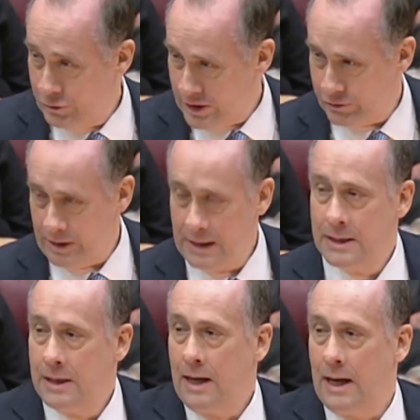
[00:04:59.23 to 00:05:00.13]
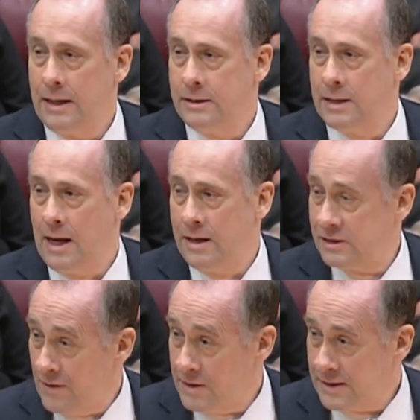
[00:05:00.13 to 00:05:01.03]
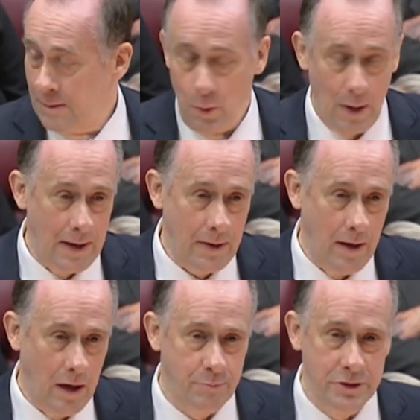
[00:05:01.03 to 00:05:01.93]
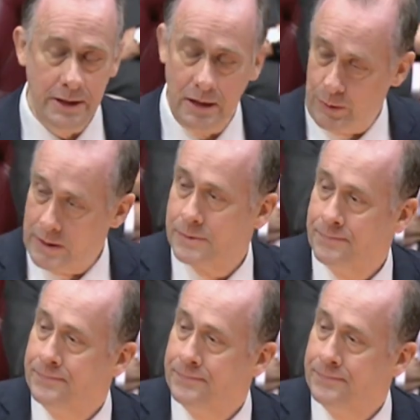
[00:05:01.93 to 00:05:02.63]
Treasury. and as far as I'm aware, they are proceeding with it.